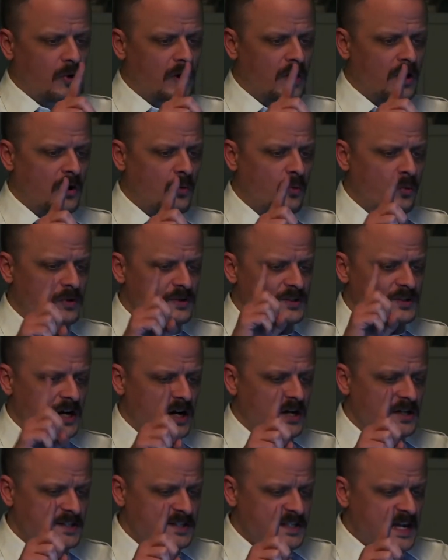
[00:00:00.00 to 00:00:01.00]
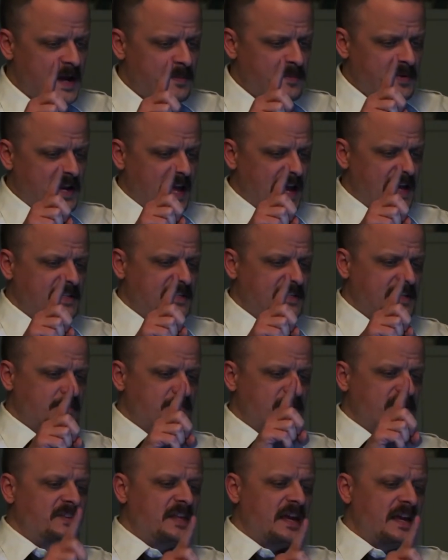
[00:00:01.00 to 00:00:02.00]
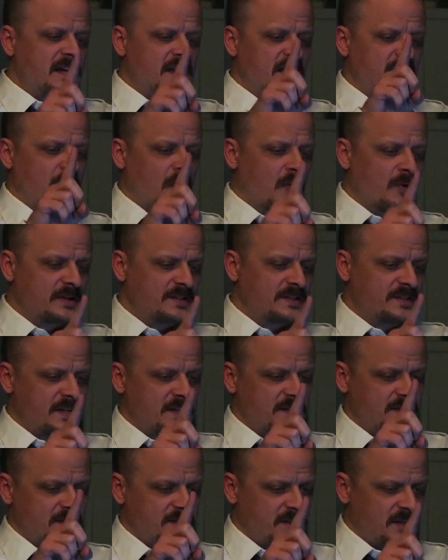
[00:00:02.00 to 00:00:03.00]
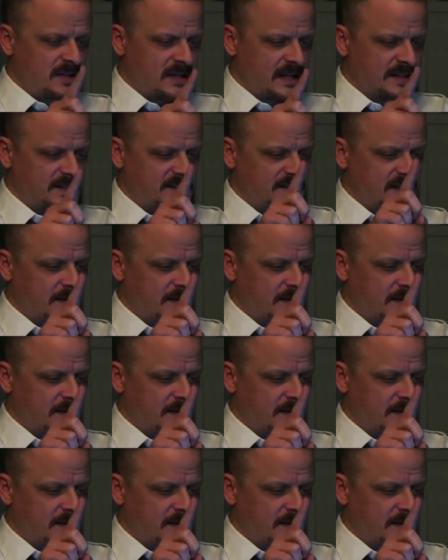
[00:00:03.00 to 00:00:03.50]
Was ALSAP and ATIP, did they coexist at the